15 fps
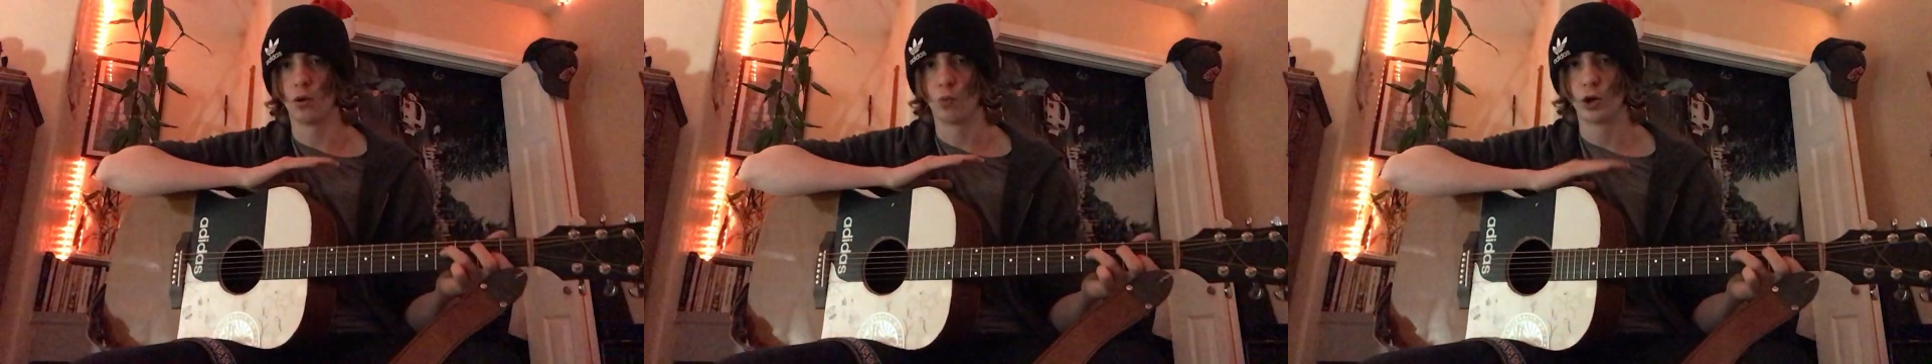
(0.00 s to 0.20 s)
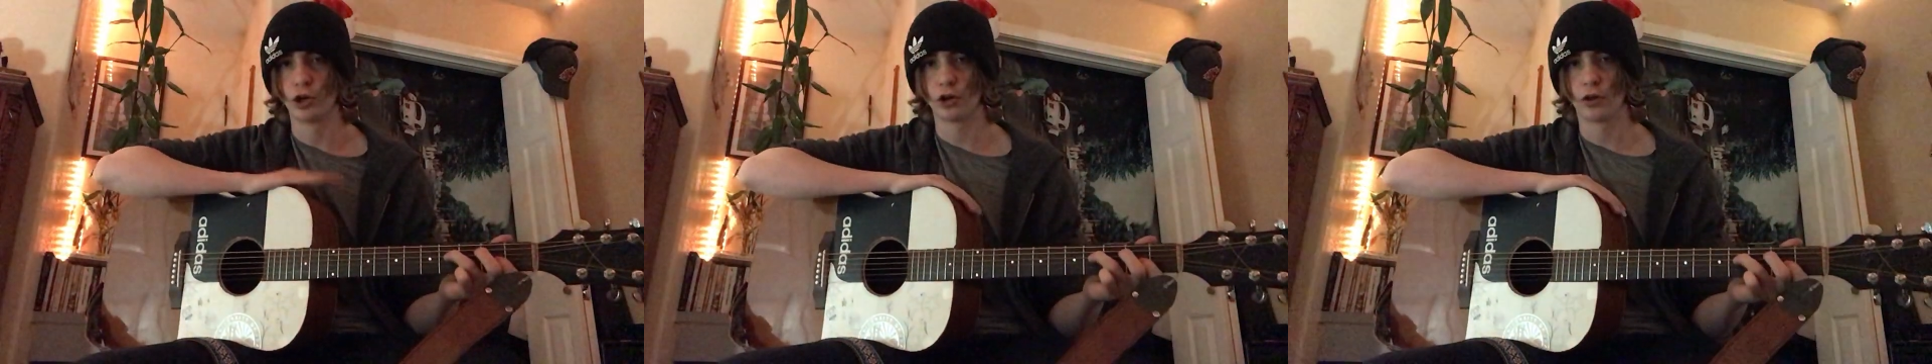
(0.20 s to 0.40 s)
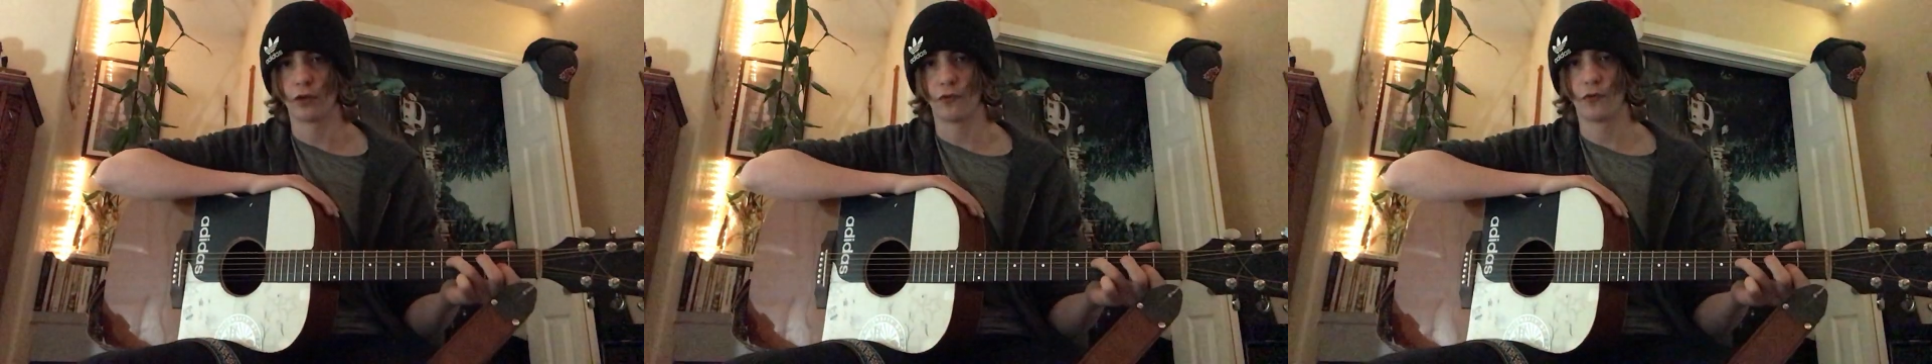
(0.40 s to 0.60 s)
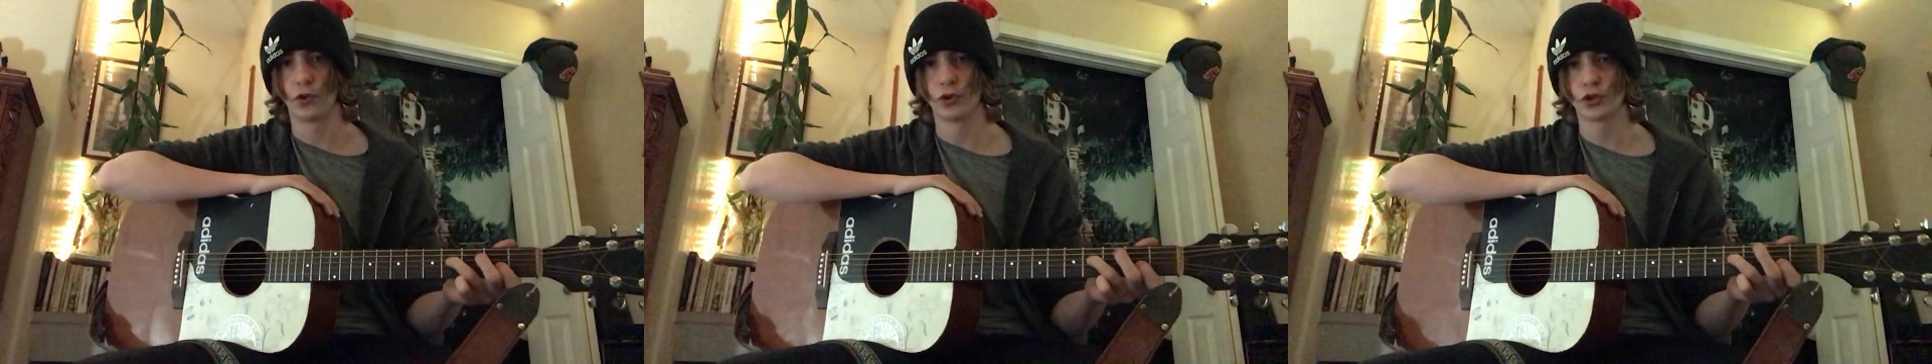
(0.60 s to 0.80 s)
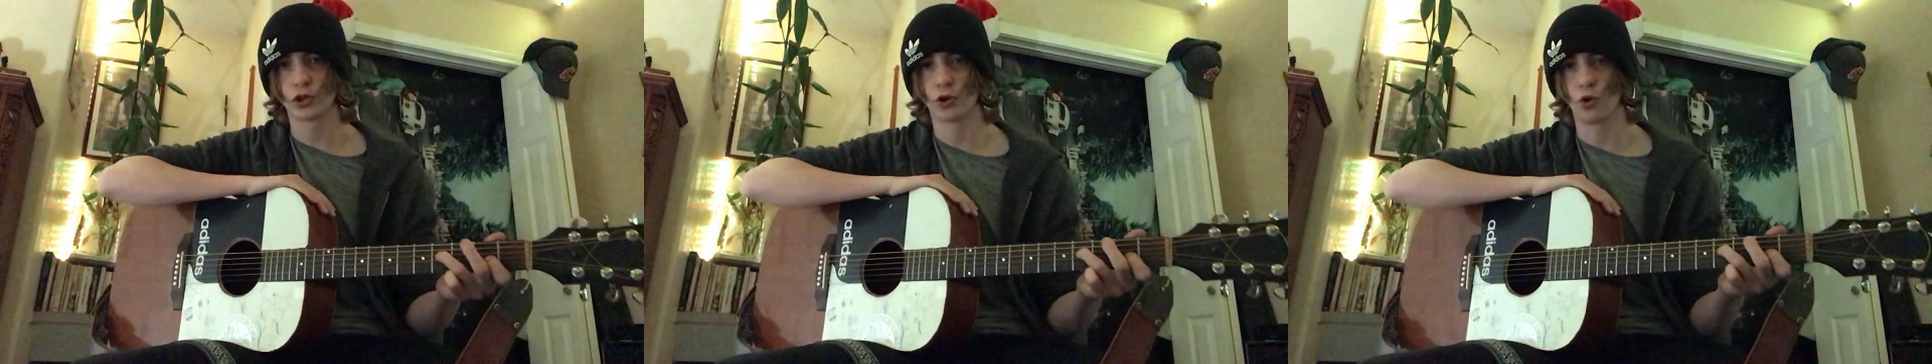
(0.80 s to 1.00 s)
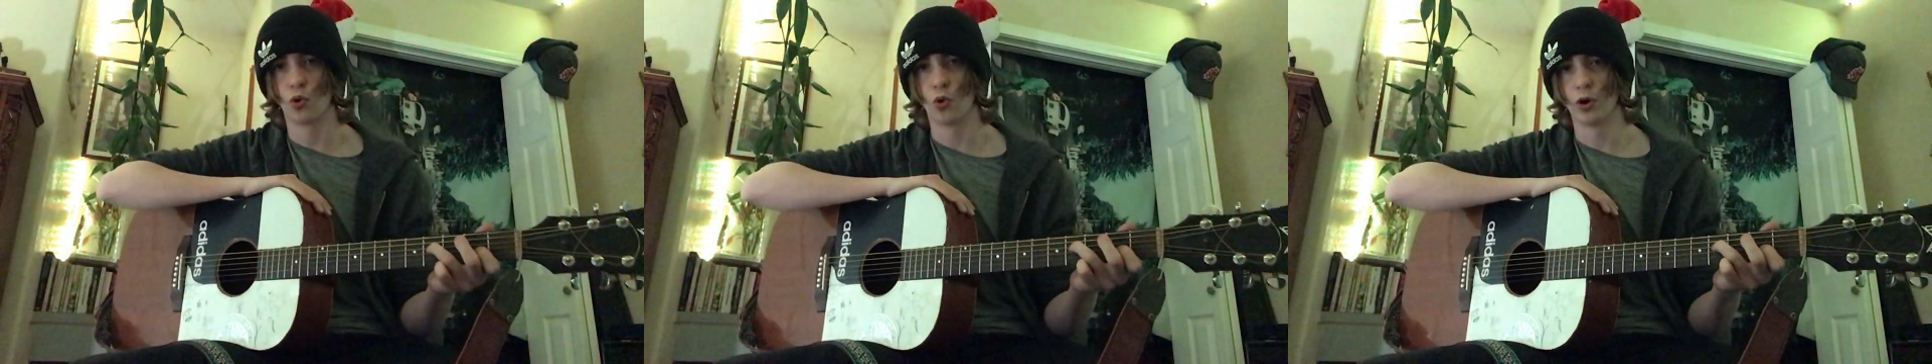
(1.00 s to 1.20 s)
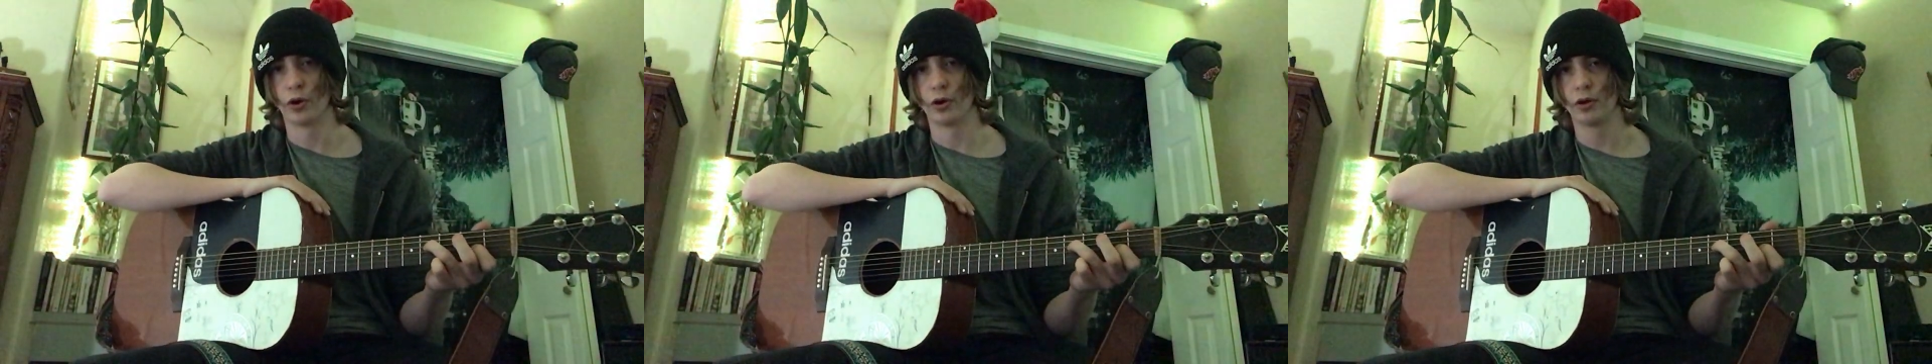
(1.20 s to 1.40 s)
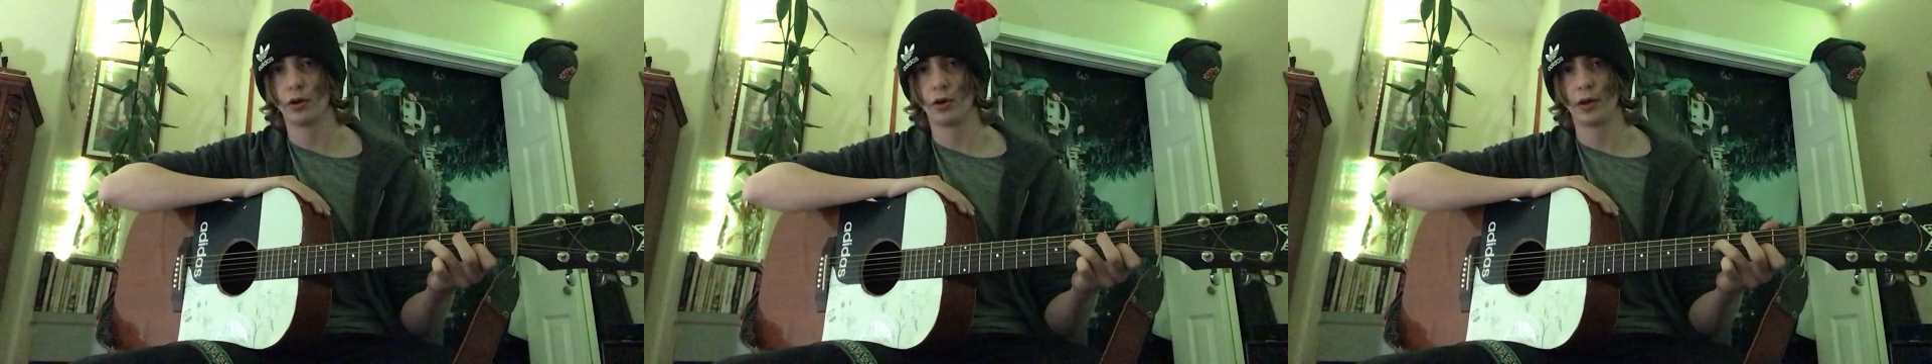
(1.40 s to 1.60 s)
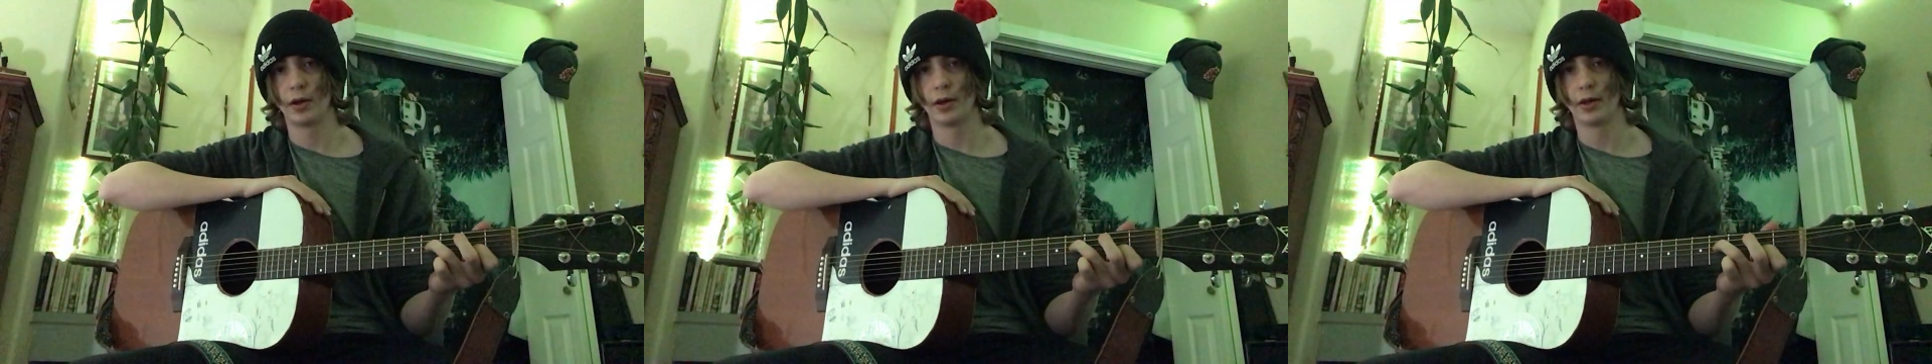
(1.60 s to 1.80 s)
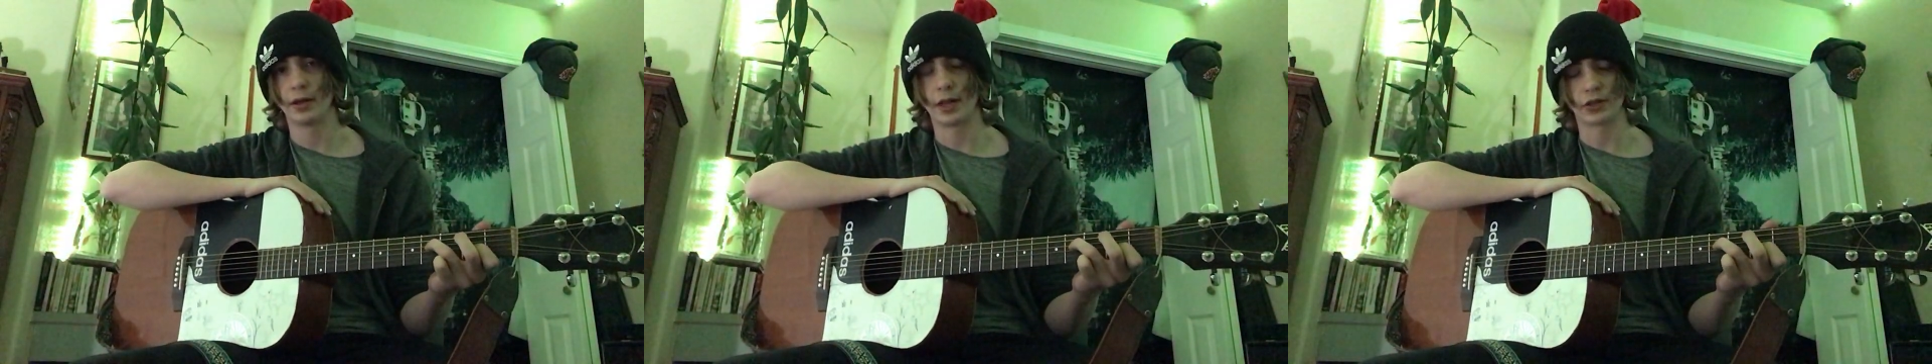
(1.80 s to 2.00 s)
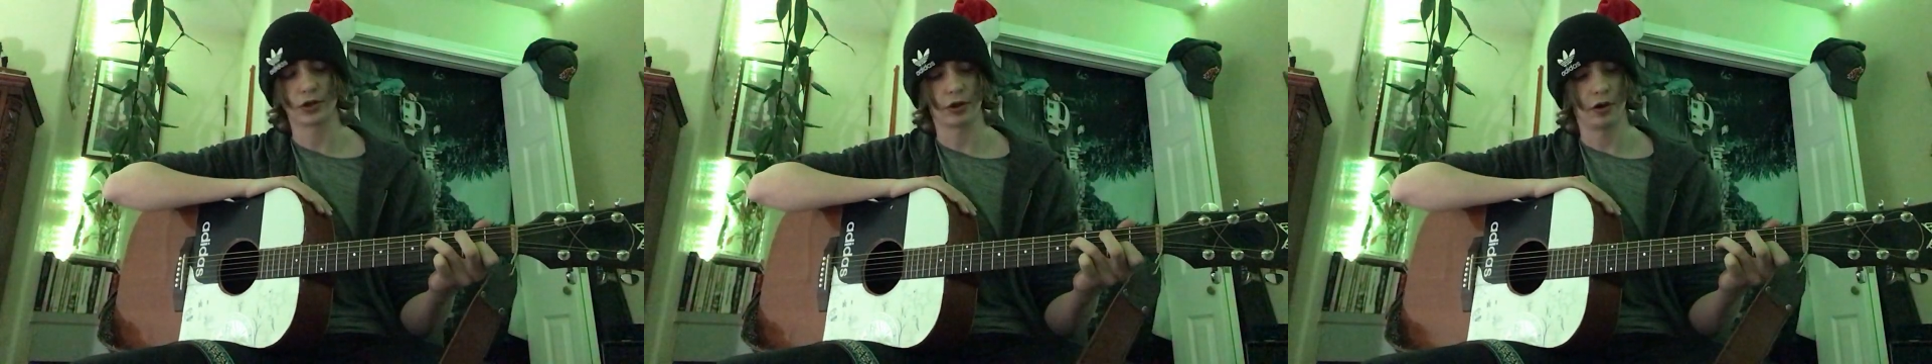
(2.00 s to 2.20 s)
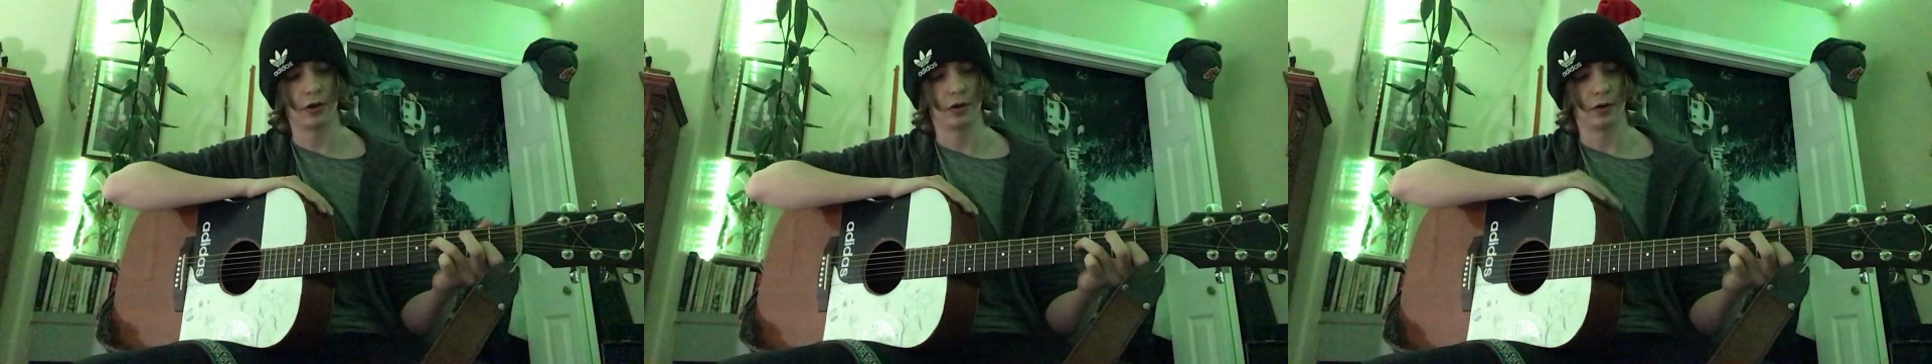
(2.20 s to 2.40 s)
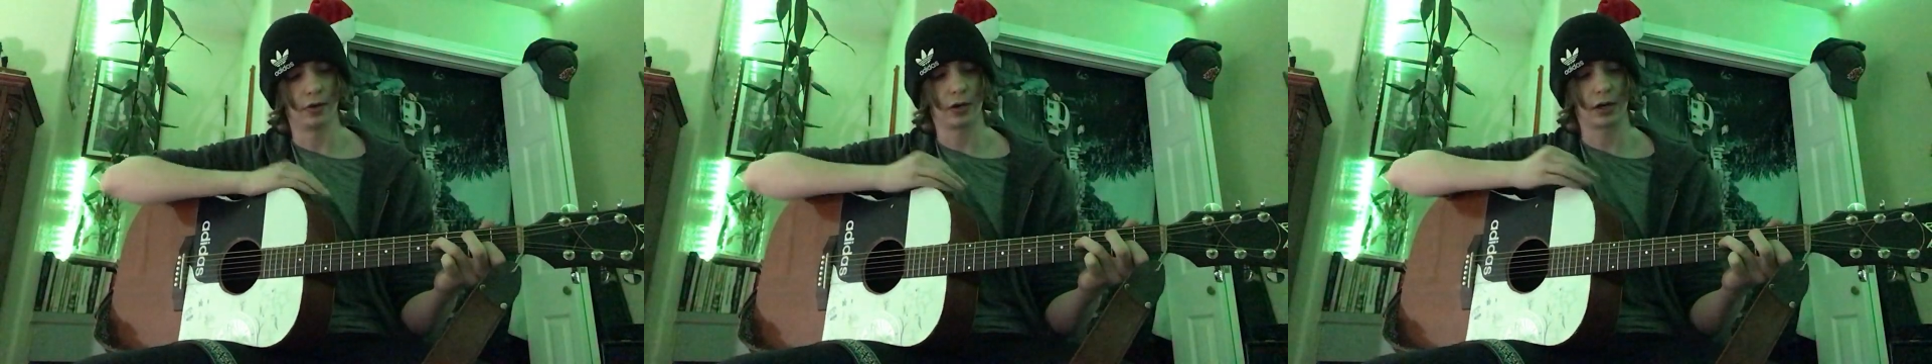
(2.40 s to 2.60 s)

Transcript: when you're on the first chord, that's going to